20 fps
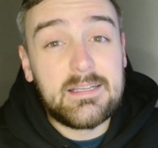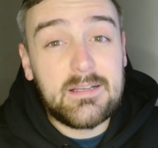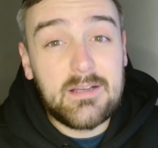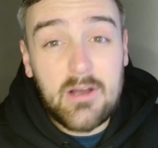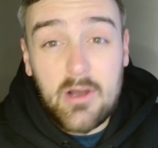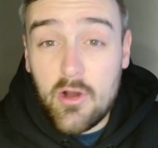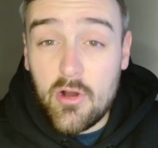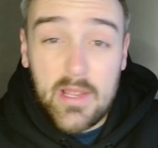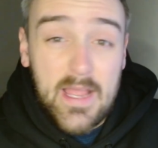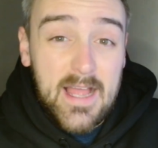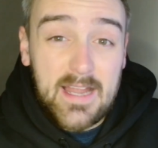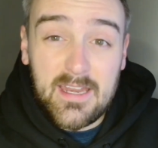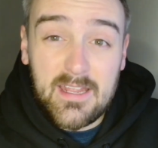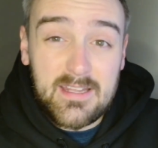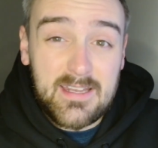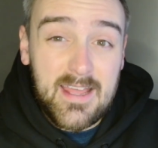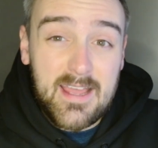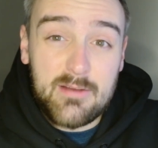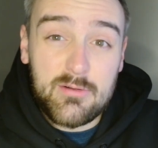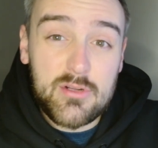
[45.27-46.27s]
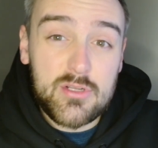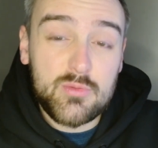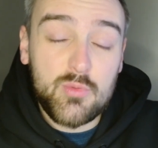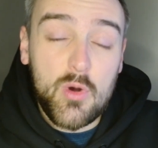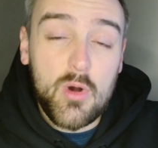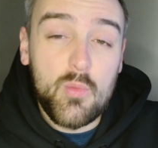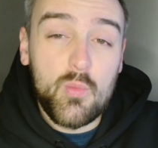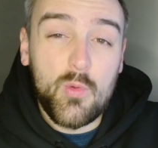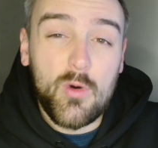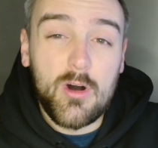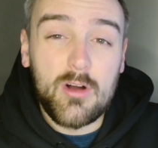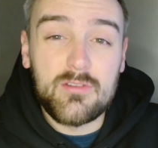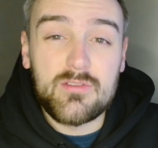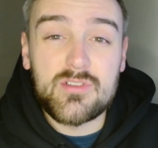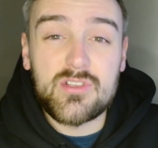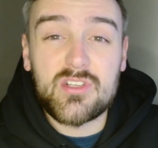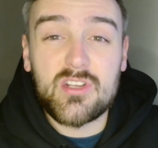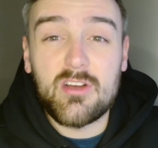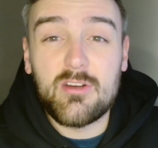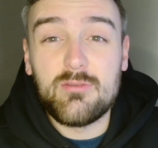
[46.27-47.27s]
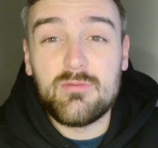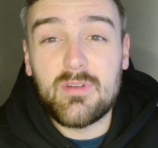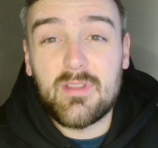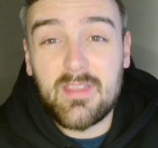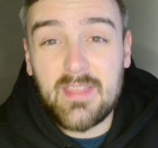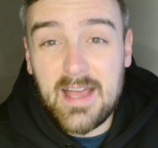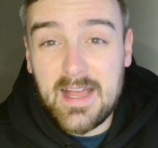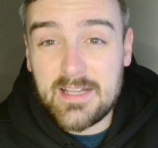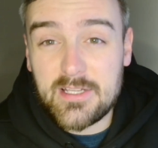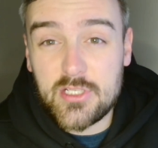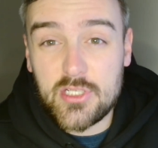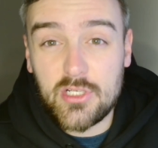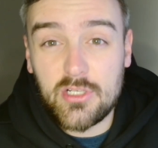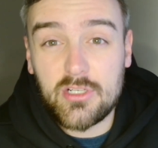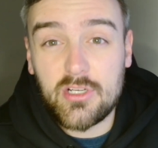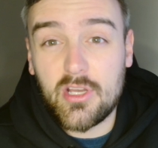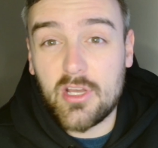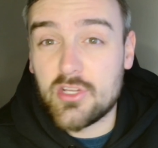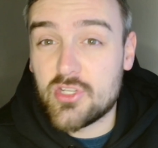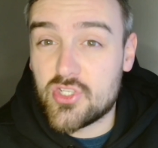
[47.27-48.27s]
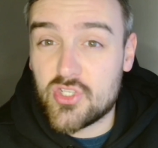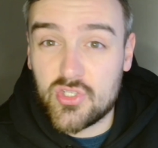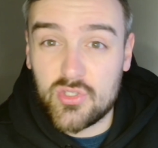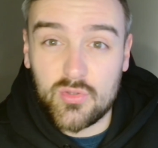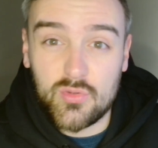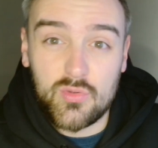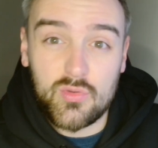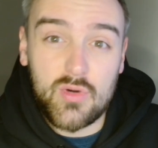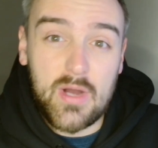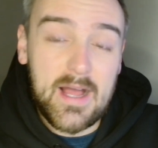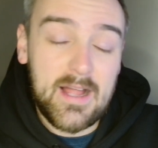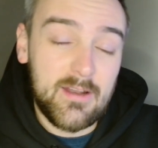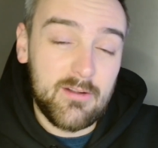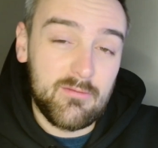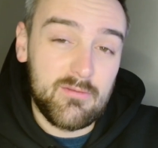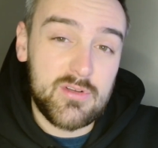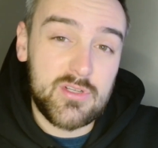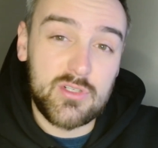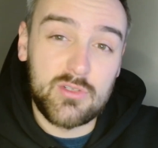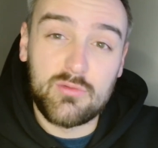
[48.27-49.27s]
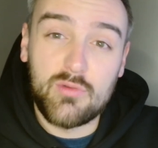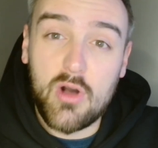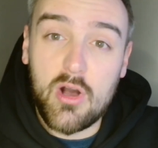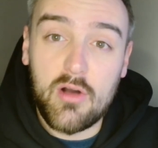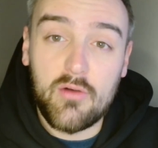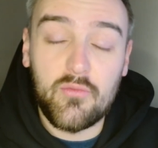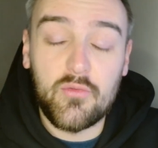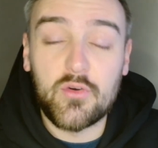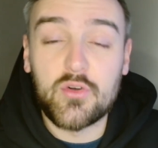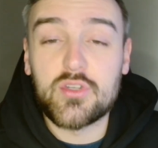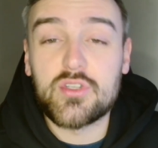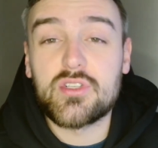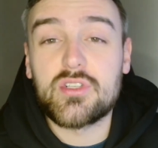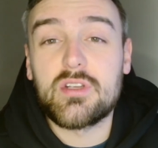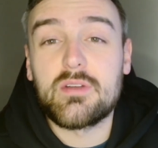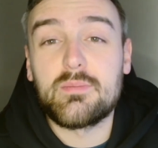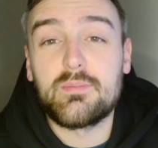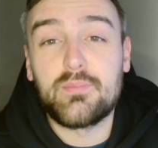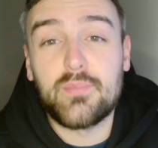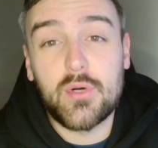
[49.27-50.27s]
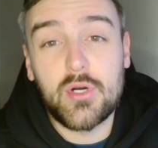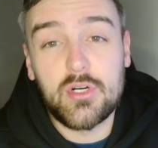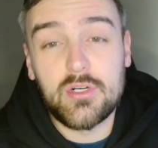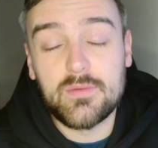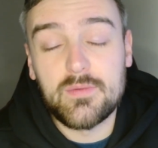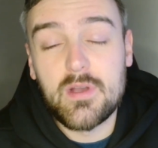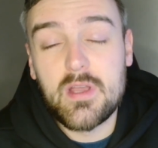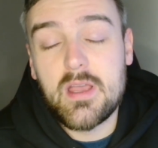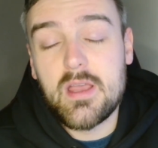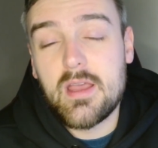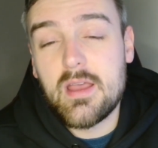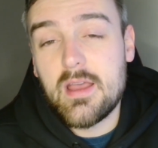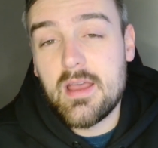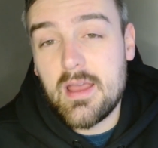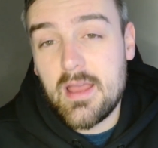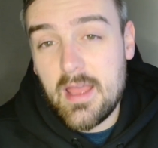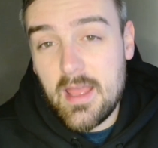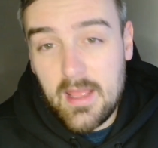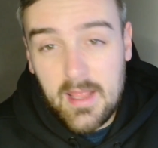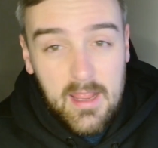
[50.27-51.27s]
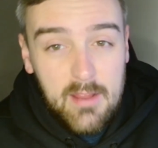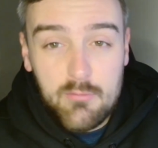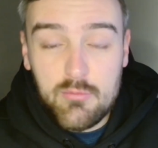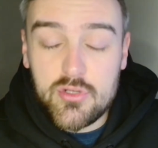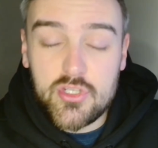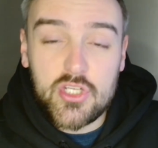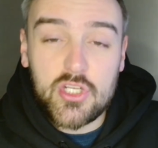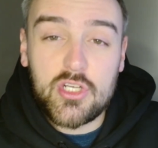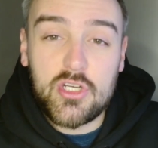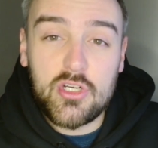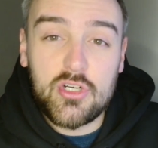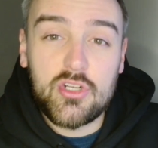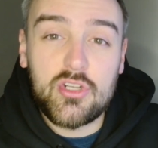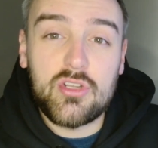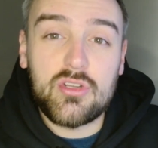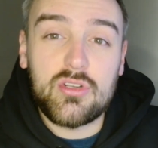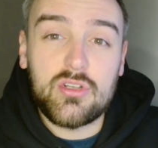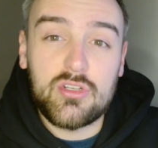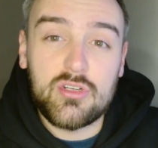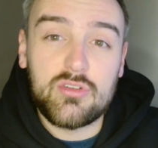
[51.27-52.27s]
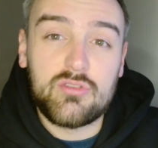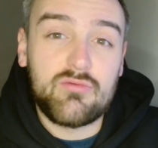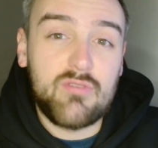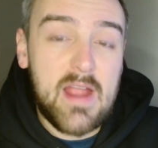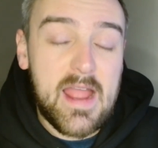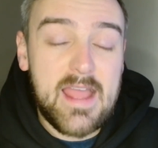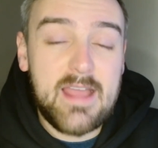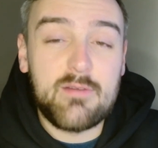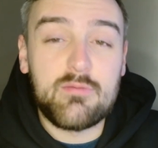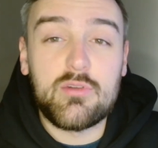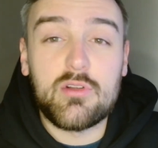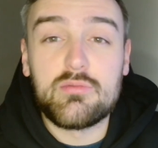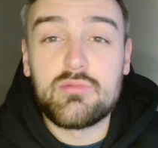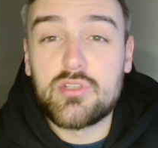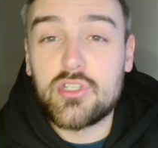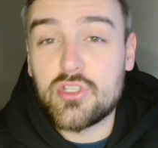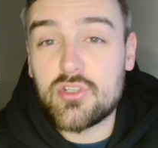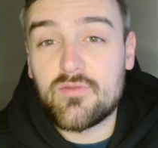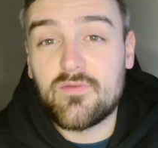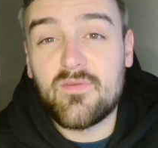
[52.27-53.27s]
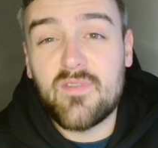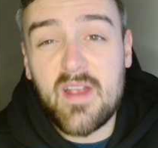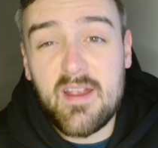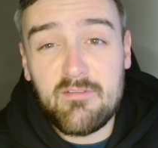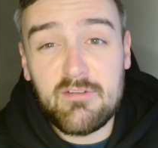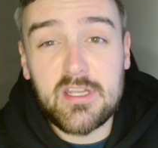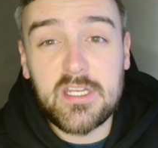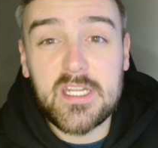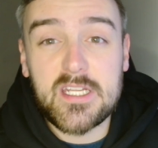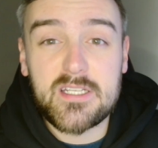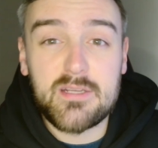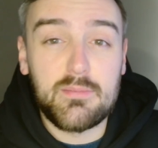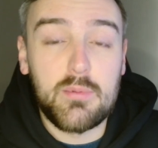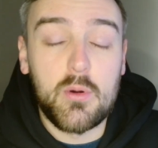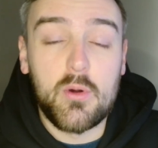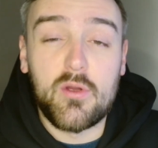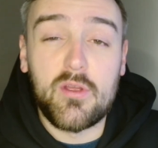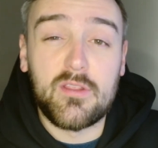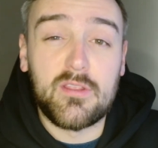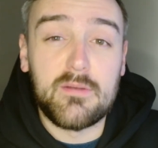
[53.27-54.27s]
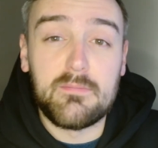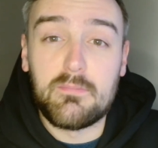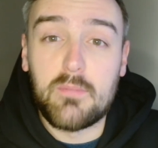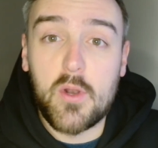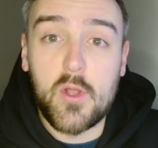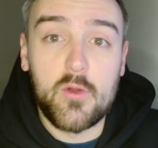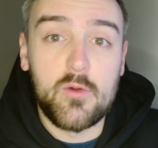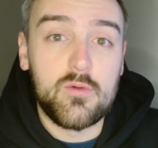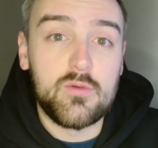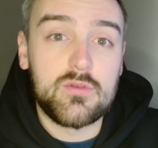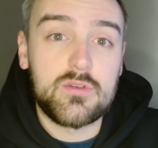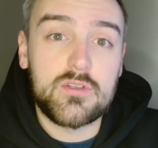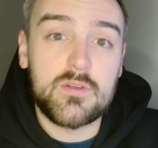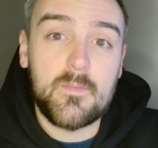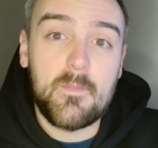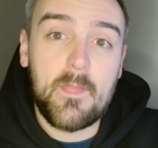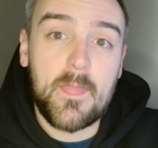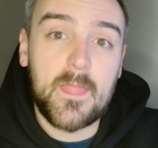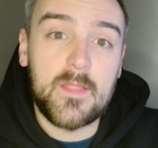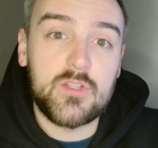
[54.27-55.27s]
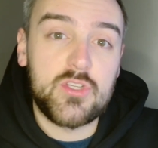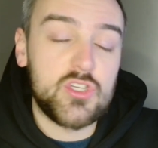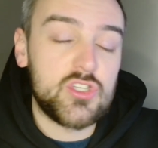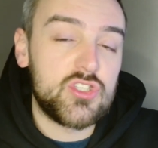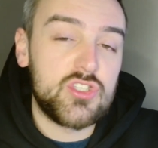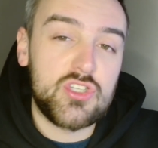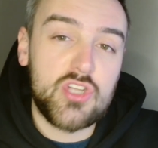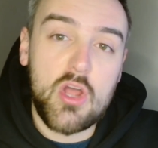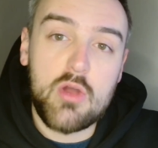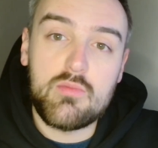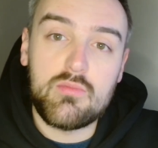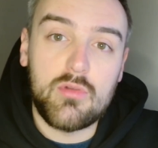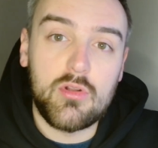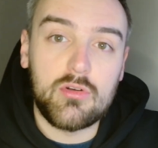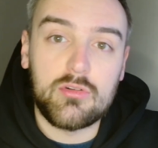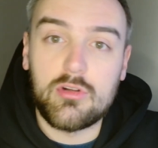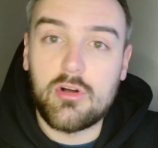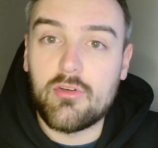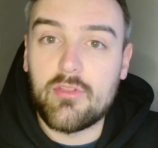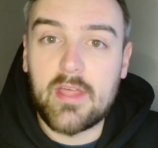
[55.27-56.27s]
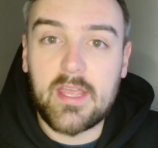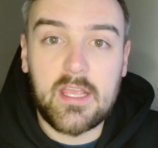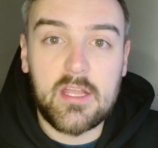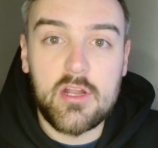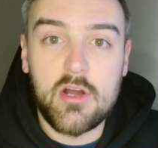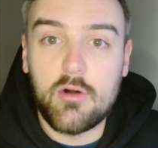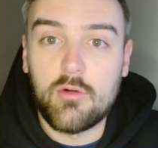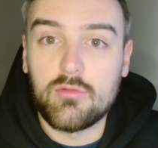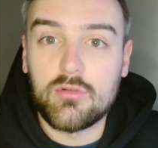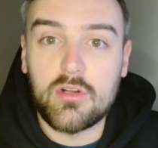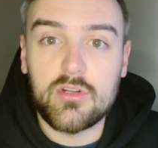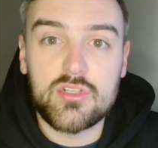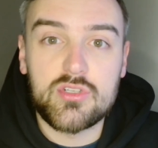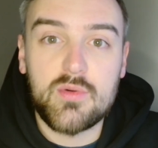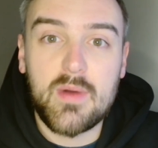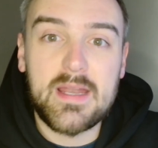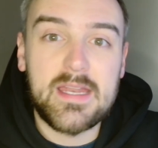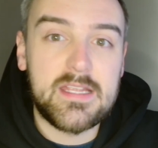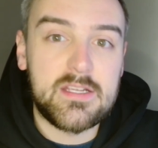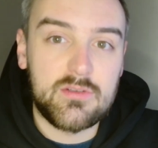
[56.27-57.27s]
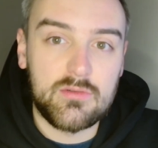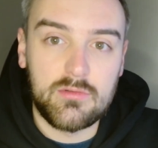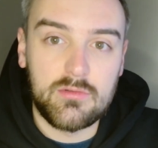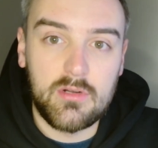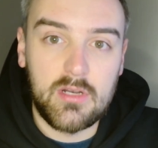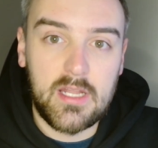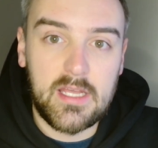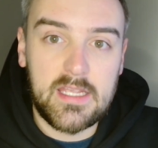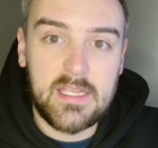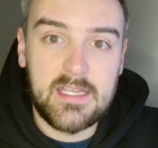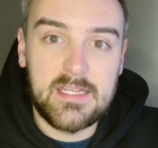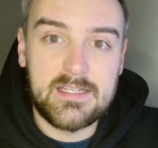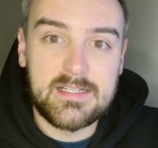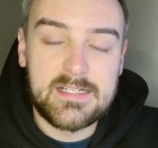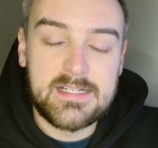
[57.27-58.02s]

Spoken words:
I had it down as 1-1, so that took a score and a result off us. But it was a good round. I'm just very disappointed that Blues just don't look like they can hold on to any sort of lead.